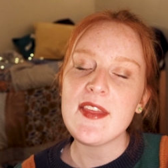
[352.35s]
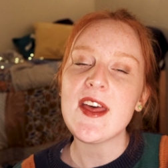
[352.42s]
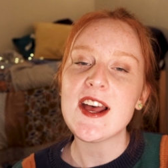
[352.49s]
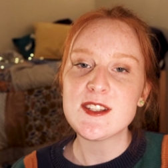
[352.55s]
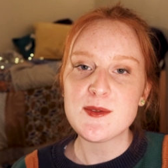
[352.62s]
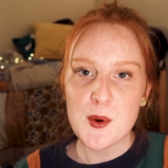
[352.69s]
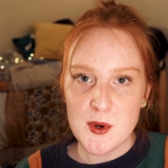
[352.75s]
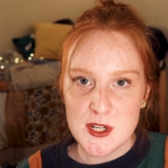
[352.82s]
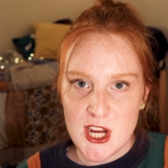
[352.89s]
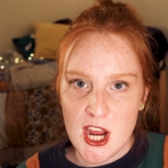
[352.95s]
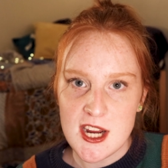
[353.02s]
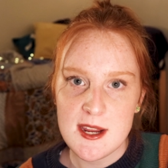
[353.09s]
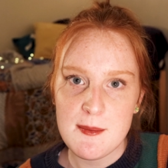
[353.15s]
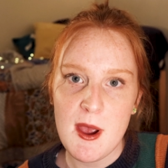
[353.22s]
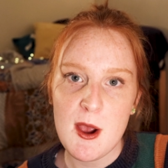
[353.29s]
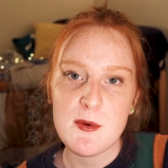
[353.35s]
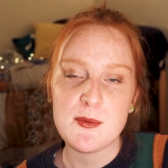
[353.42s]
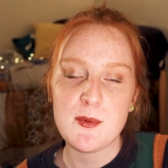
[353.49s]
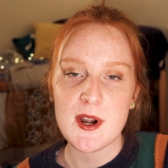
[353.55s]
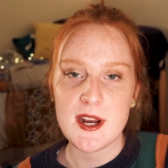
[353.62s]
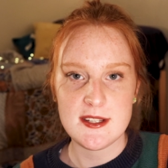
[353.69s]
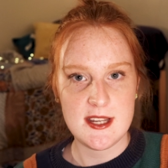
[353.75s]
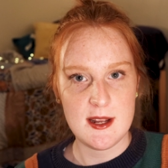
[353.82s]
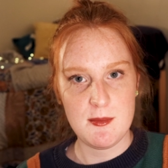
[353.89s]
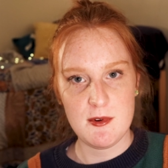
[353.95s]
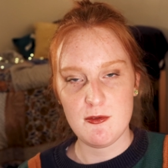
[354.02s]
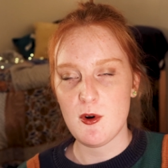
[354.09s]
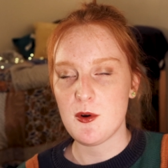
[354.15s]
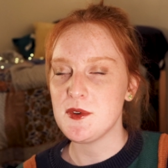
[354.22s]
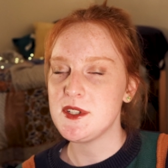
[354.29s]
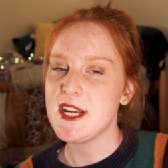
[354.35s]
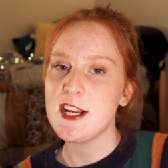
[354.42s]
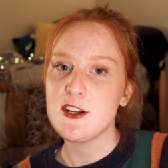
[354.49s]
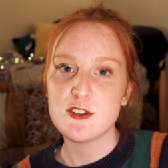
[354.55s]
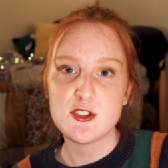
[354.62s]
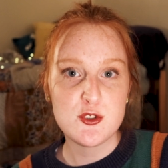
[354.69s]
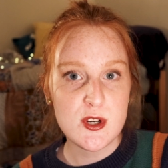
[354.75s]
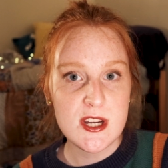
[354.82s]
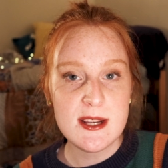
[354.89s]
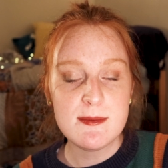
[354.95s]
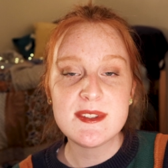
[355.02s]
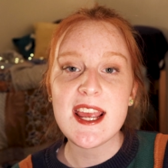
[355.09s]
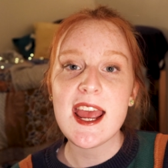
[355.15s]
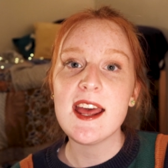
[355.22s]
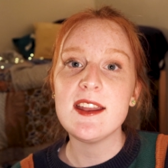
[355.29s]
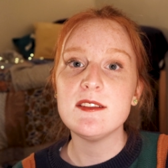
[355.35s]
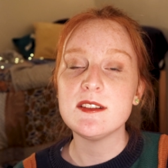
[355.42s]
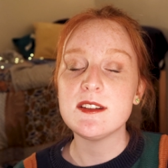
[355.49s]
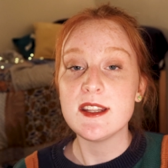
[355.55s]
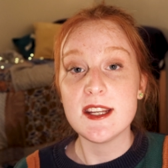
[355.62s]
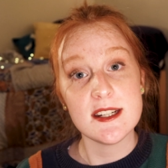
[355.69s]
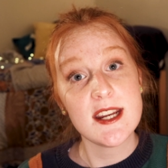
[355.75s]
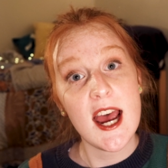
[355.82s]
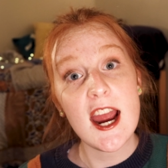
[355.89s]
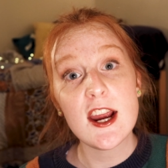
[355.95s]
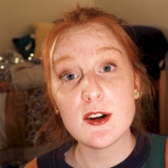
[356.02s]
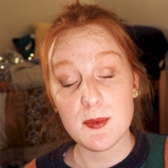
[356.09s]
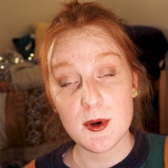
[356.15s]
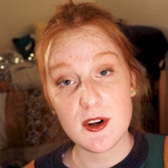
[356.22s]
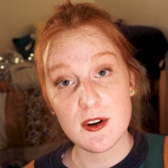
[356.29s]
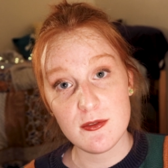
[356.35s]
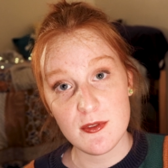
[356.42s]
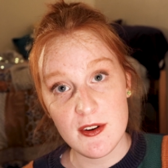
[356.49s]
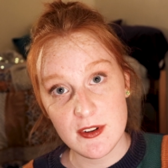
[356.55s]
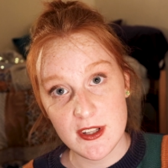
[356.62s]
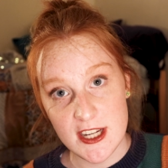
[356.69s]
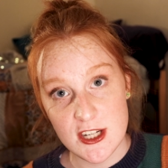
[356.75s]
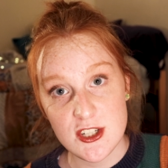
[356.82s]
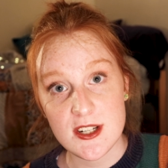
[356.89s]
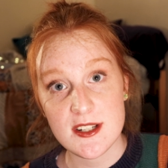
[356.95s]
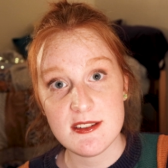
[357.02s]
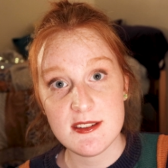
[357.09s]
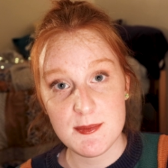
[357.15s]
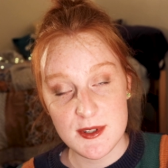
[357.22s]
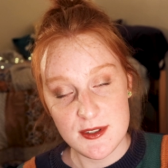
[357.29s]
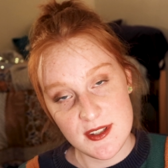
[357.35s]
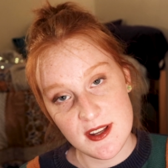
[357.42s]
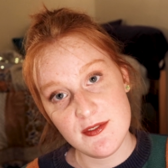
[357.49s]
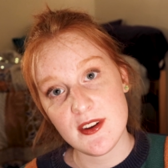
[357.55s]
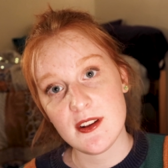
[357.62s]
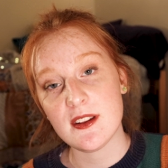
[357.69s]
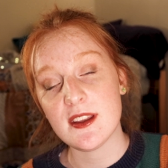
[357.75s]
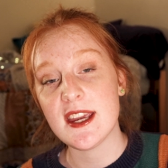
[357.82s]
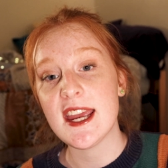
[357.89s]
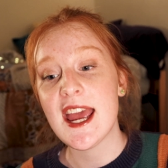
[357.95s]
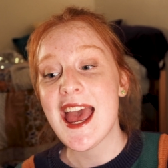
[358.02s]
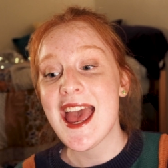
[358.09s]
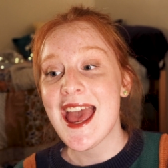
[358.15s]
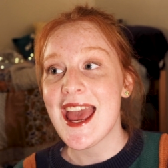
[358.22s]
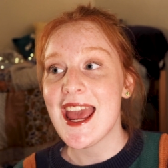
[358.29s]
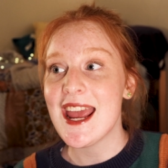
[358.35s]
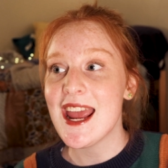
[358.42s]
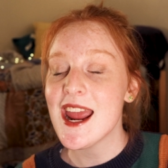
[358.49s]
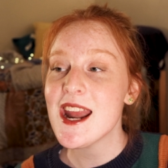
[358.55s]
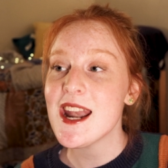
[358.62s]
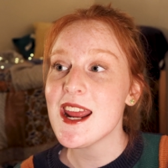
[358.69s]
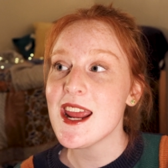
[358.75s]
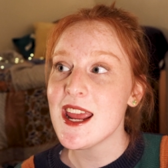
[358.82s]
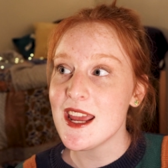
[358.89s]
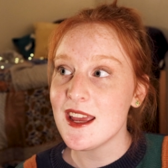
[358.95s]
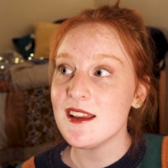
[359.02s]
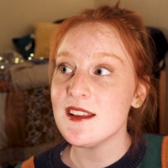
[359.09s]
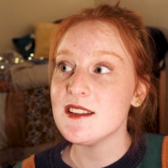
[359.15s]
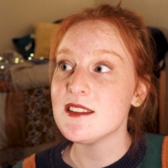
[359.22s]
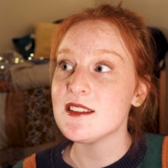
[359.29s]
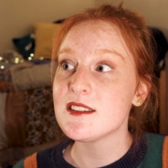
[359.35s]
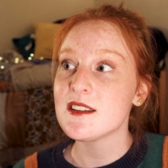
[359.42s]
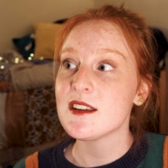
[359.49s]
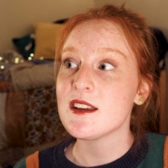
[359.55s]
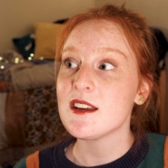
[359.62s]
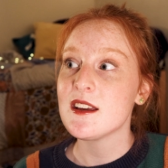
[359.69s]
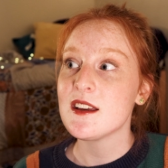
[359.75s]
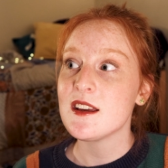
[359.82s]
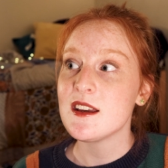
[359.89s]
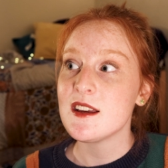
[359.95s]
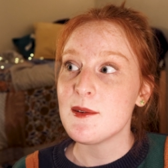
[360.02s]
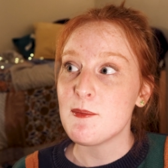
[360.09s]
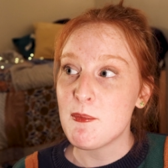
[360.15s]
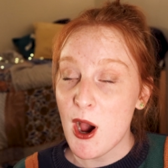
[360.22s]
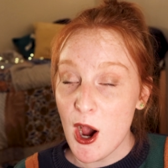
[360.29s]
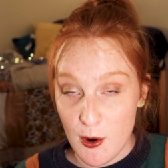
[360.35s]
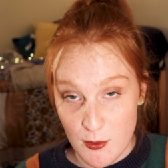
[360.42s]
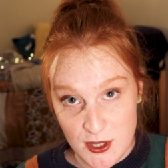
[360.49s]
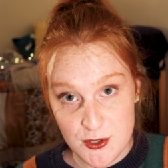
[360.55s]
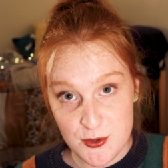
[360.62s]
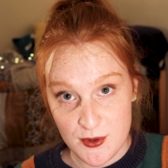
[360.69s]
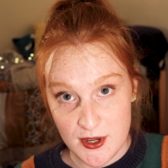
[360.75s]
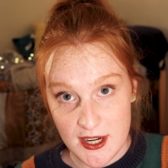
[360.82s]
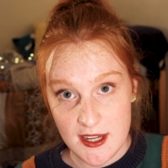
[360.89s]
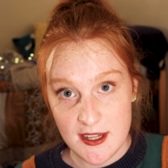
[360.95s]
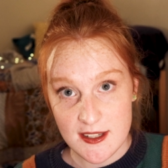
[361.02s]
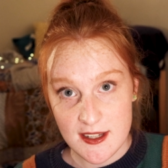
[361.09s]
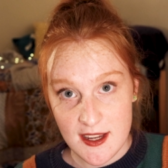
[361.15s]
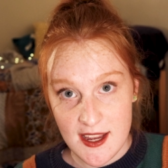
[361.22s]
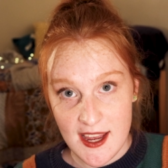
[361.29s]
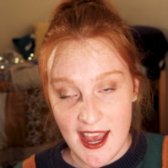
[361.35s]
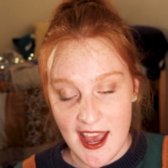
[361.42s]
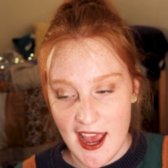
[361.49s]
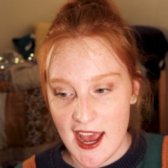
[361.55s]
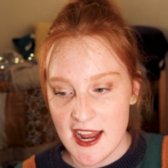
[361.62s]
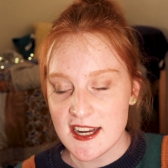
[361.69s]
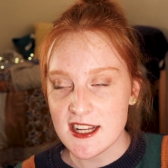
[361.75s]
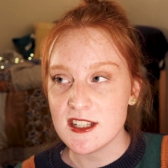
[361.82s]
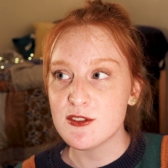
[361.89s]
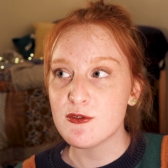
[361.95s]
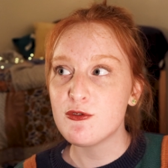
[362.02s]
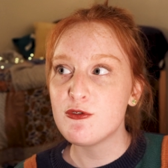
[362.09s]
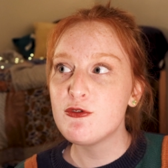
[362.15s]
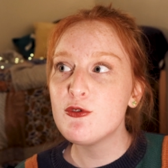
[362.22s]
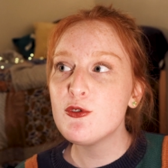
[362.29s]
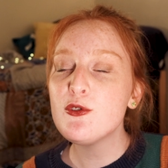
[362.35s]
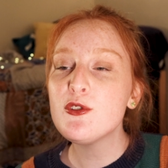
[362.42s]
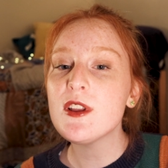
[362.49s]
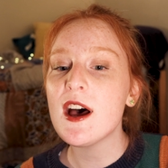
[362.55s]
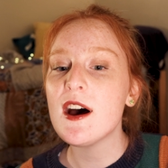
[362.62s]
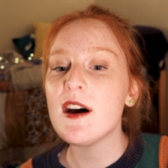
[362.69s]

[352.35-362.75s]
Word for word: And that's what we're talking about with what I said before with Daniel's dreams and the entire book of Revelation specifically. It is poetry and is full